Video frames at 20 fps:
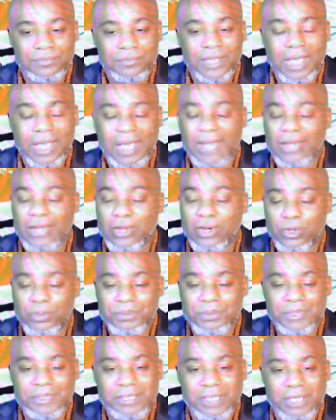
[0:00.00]
I hope
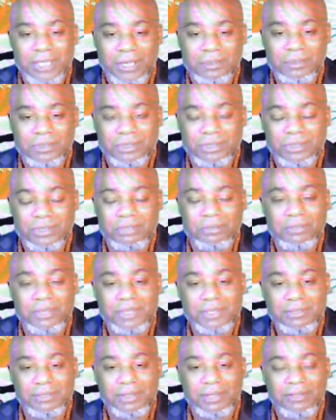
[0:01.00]
this helps on your
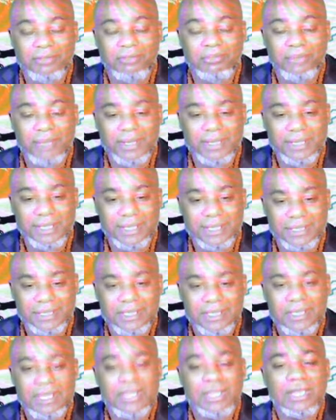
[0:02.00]
Mental Health Mondays.
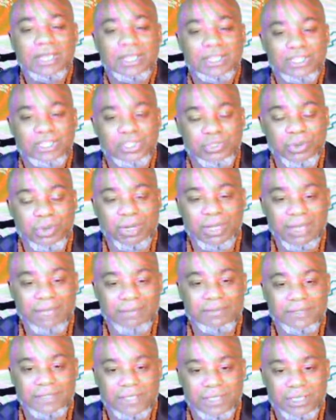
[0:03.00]
short
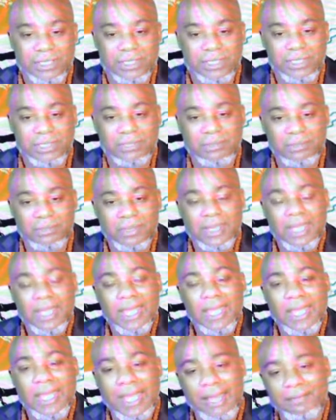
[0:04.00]
conversation.
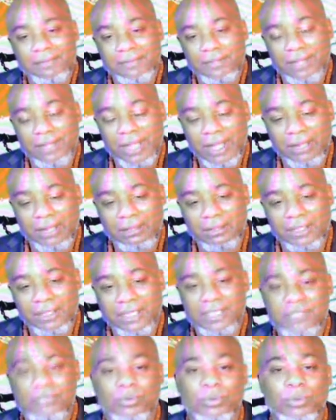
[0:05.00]
After the
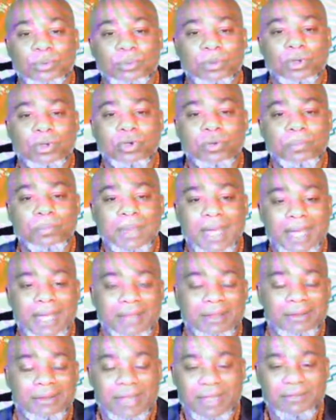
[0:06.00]
holidays, we will go back
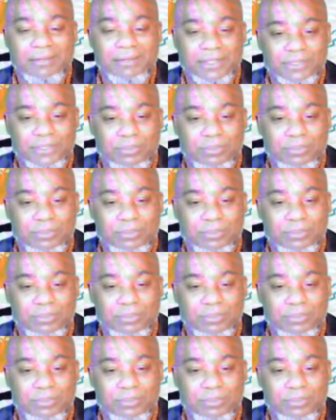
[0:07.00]
and having some